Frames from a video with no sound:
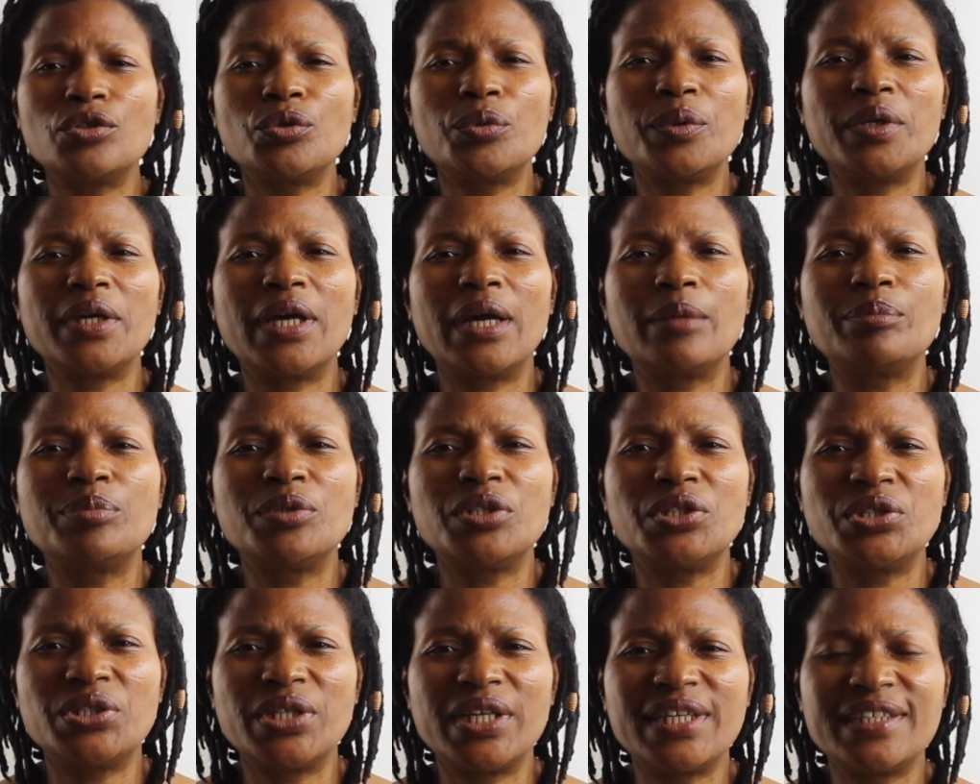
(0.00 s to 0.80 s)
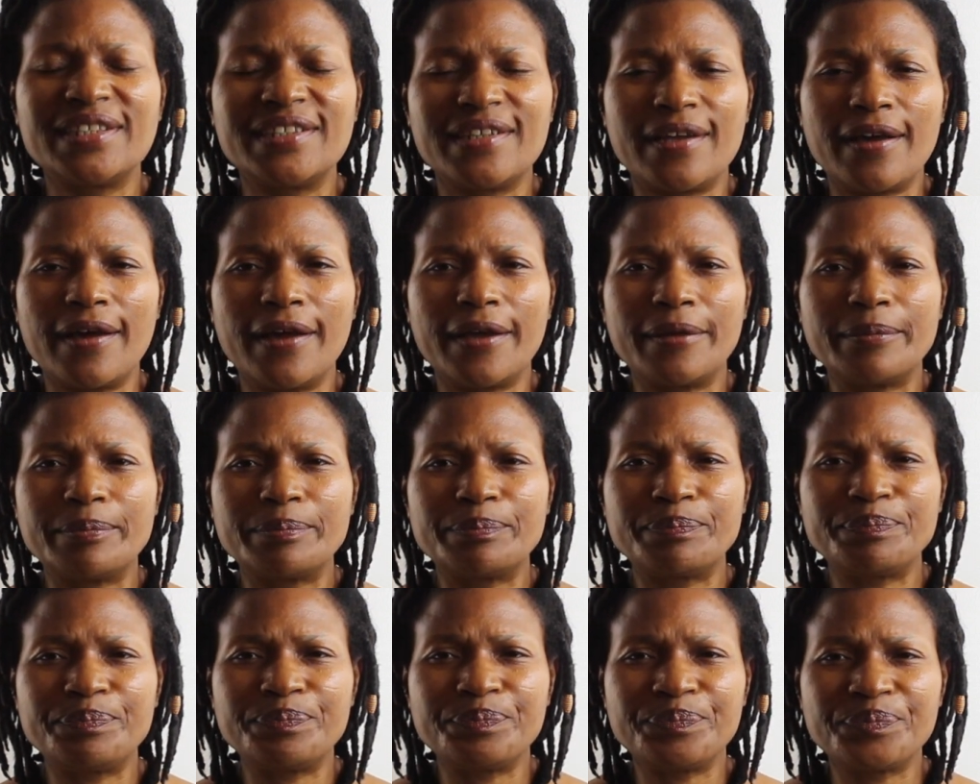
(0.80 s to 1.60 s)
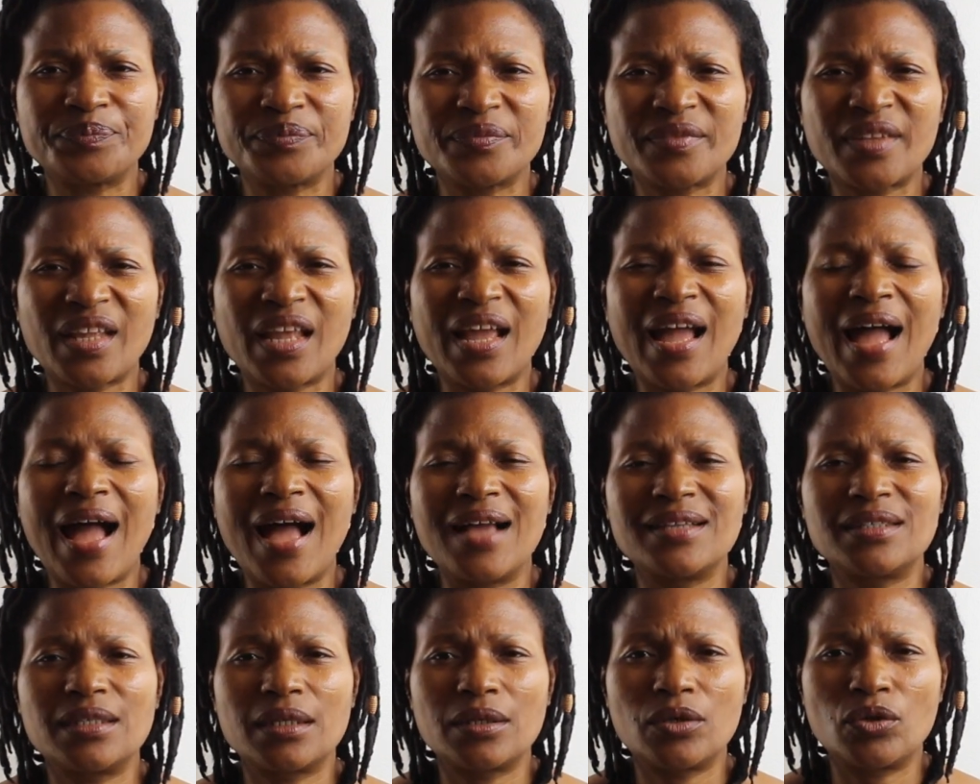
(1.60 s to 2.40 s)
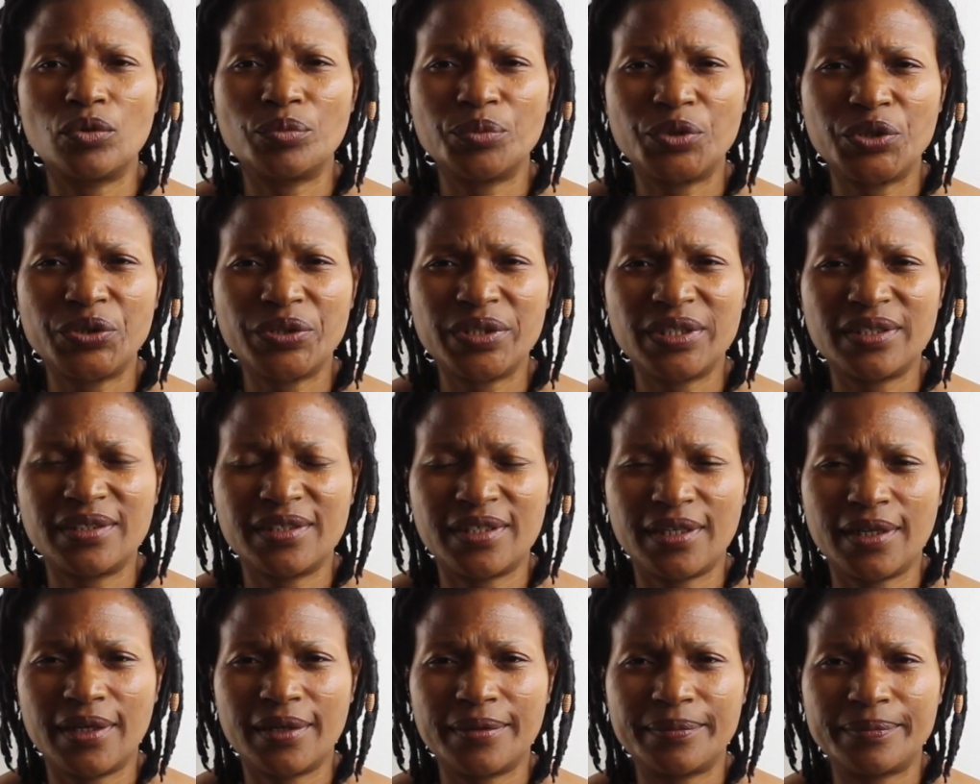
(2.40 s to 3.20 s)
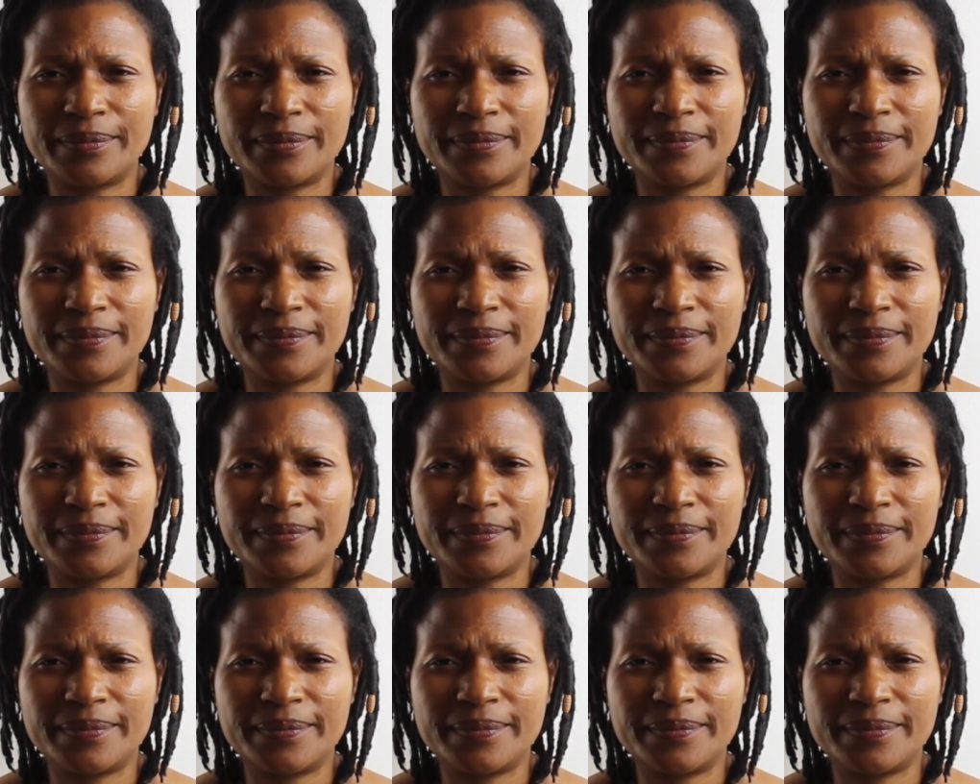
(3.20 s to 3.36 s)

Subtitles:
do we appreciate time as a community?